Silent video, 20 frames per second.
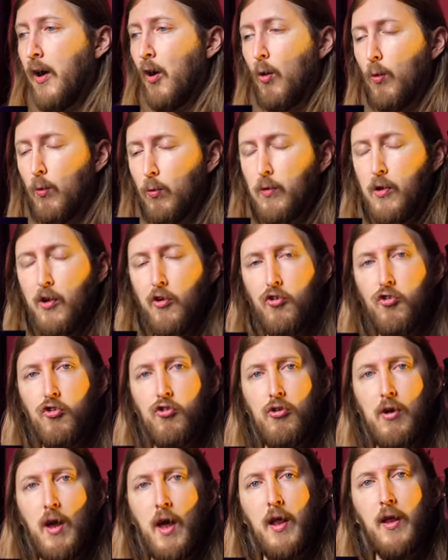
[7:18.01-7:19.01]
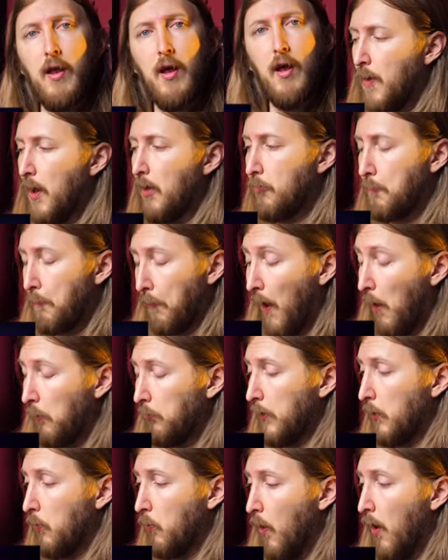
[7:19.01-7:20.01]
Holy shit, it's
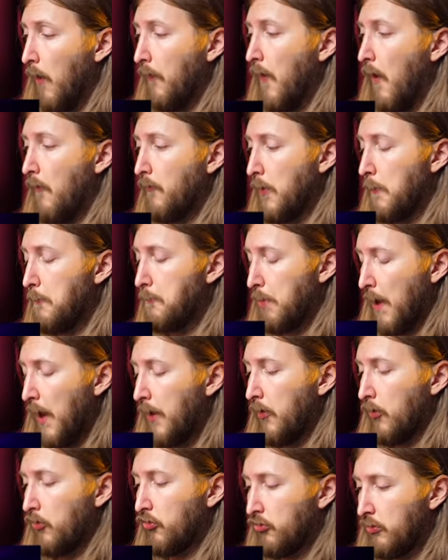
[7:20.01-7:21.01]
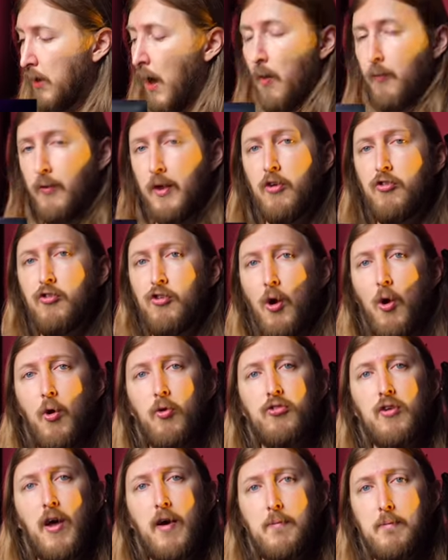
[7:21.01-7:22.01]
probably one of the better sounding
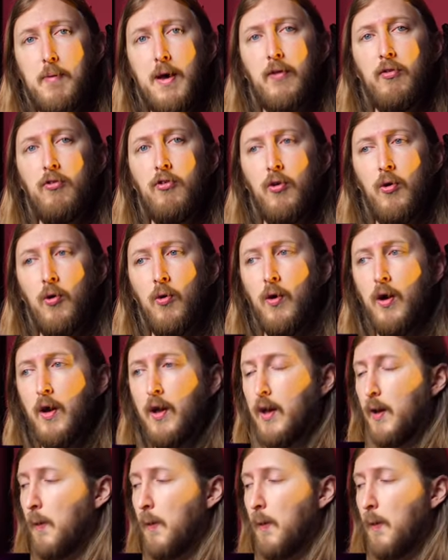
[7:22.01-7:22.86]
shows I've been to.